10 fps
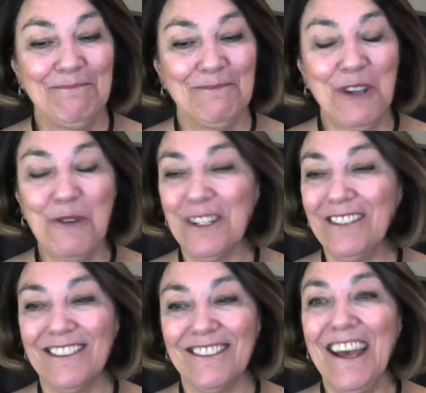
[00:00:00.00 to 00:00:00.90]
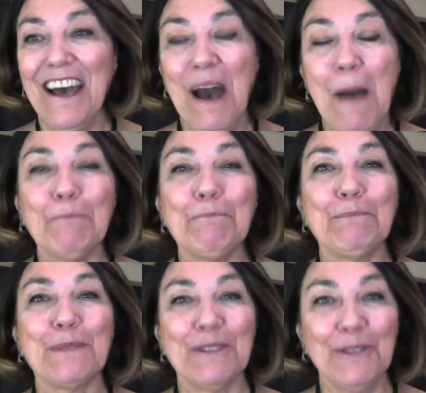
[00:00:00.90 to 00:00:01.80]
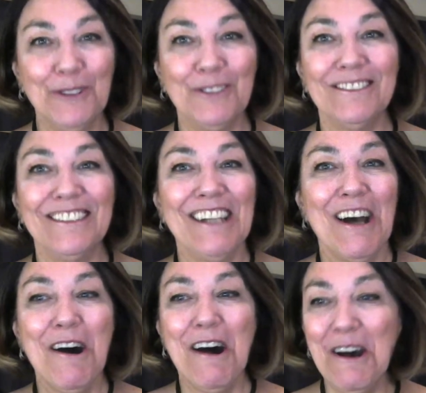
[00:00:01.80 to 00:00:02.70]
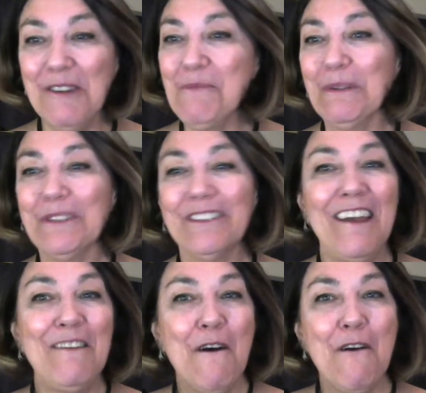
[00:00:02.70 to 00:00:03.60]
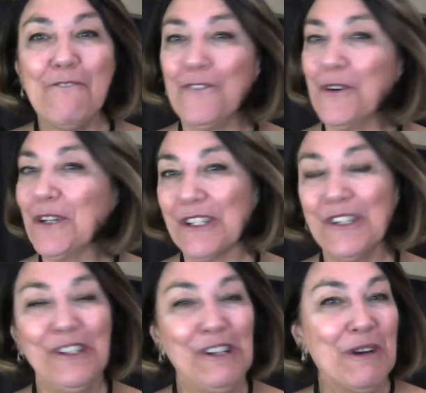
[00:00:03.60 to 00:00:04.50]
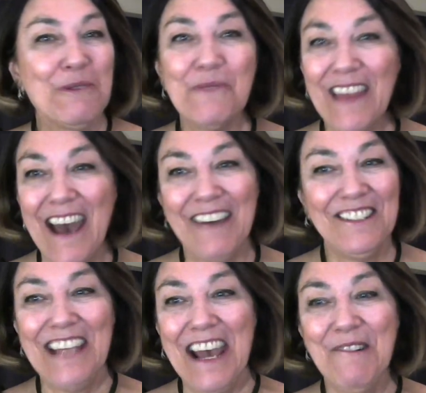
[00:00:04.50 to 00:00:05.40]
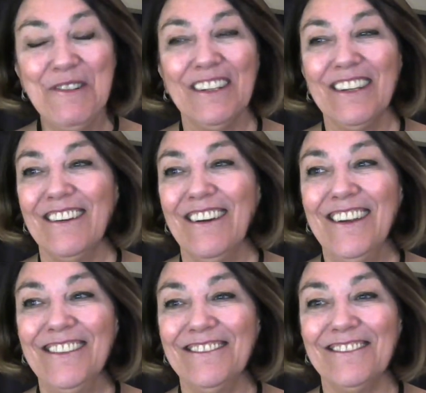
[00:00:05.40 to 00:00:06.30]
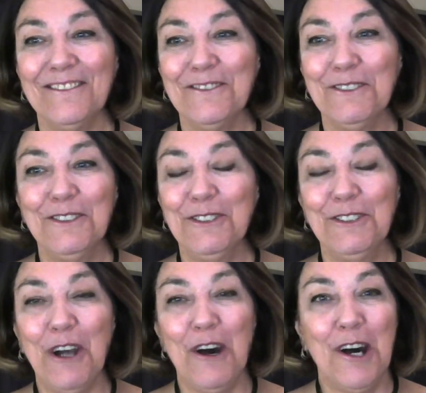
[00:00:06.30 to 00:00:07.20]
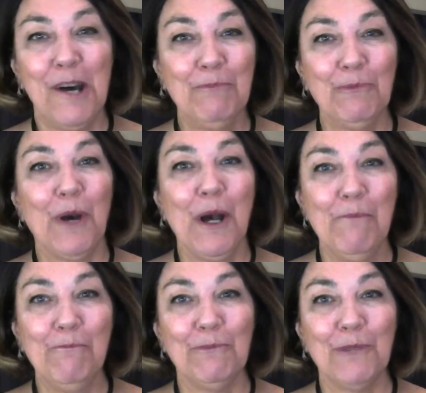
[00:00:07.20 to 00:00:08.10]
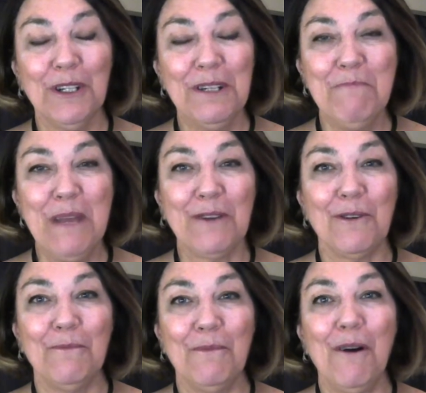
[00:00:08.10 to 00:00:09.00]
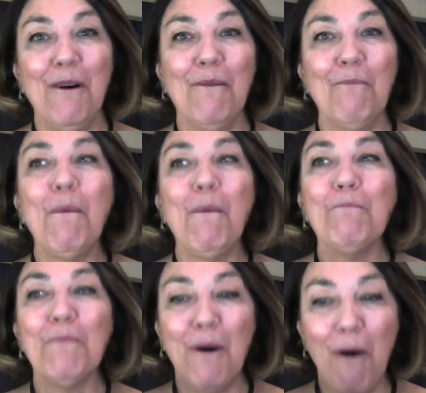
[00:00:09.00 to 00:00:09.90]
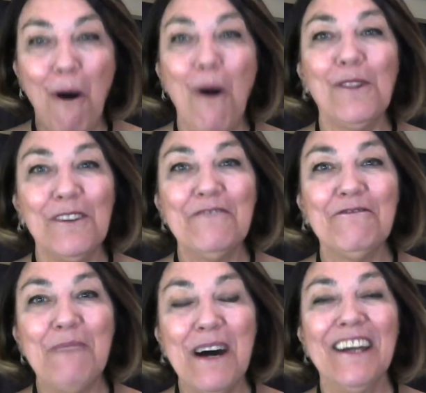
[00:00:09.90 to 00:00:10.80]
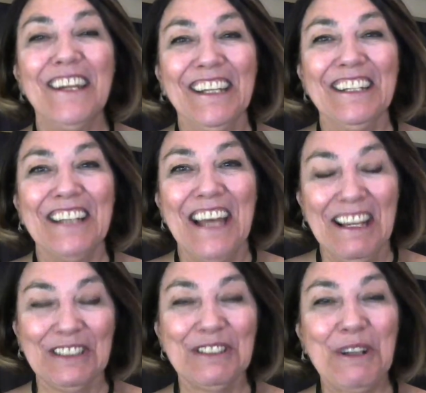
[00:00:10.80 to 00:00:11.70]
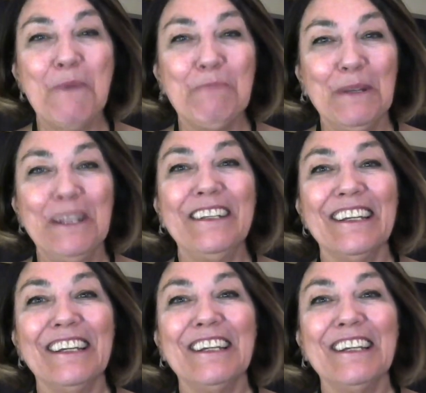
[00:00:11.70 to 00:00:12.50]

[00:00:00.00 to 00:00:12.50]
tokens? Absolutely, 100% for sure, without a doubt. And yeah, I'm going to make all of my XRP